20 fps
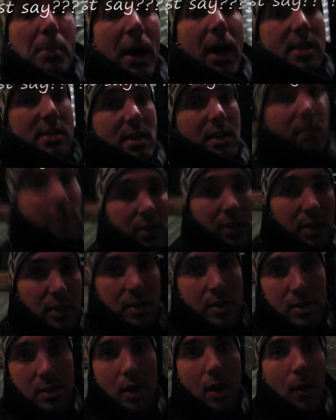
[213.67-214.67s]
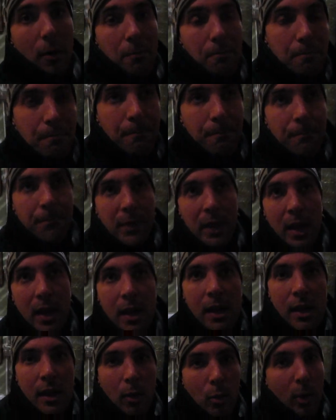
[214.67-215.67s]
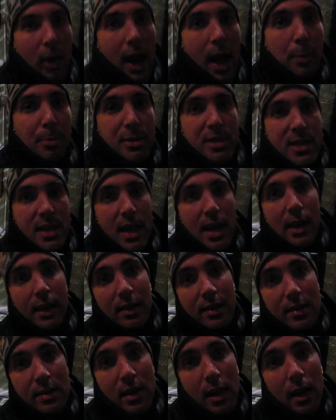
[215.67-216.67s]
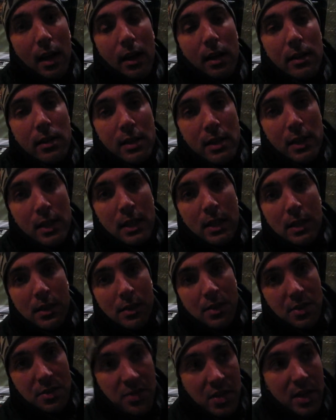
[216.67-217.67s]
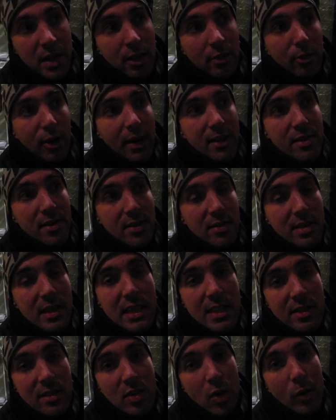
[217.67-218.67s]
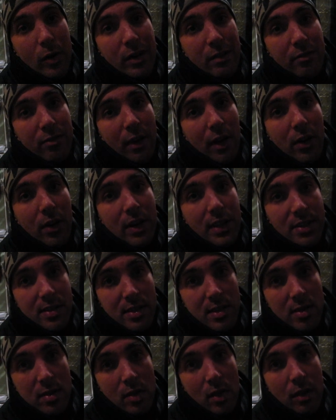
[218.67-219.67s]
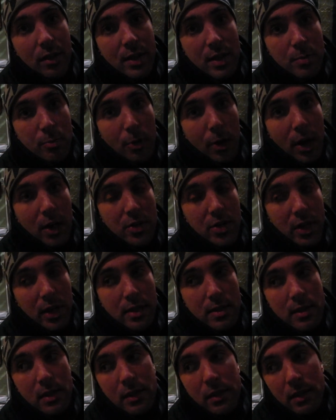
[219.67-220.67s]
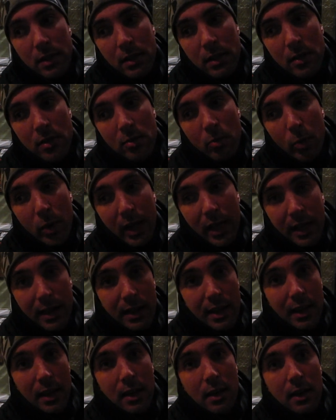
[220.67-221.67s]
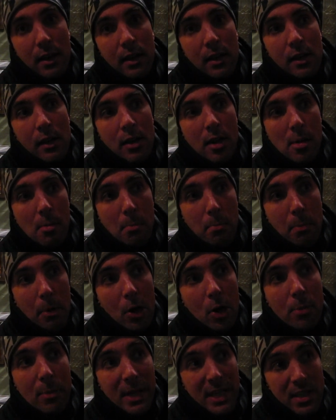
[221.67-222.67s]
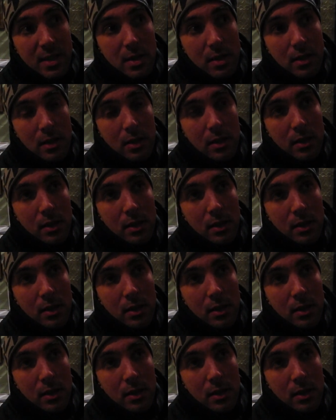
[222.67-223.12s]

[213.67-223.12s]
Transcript: positive. So what happens then is uh, the city grants us these zoning variances on these projects. We get the permits,